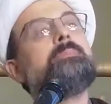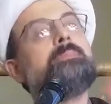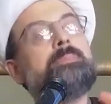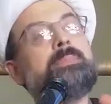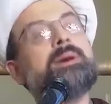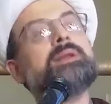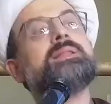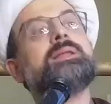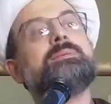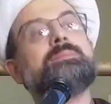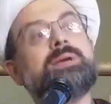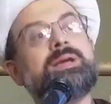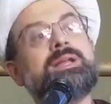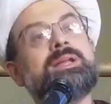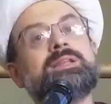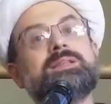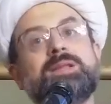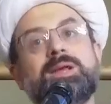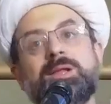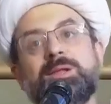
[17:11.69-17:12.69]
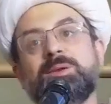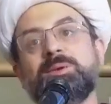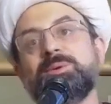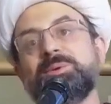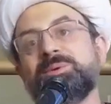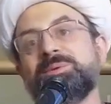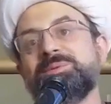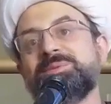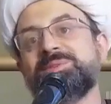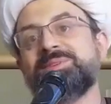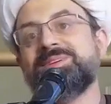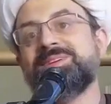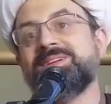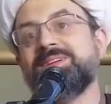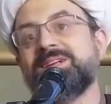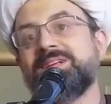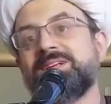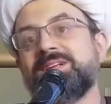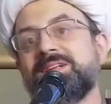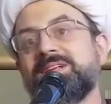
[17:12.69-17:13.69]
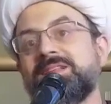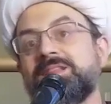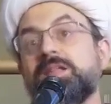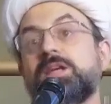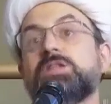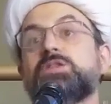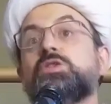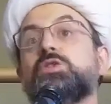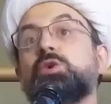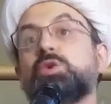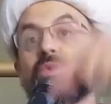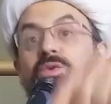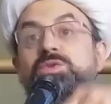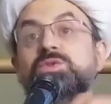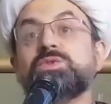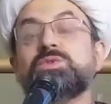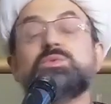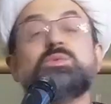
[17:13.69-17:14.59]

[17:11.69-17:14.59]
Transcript: But I'm going to tell you that those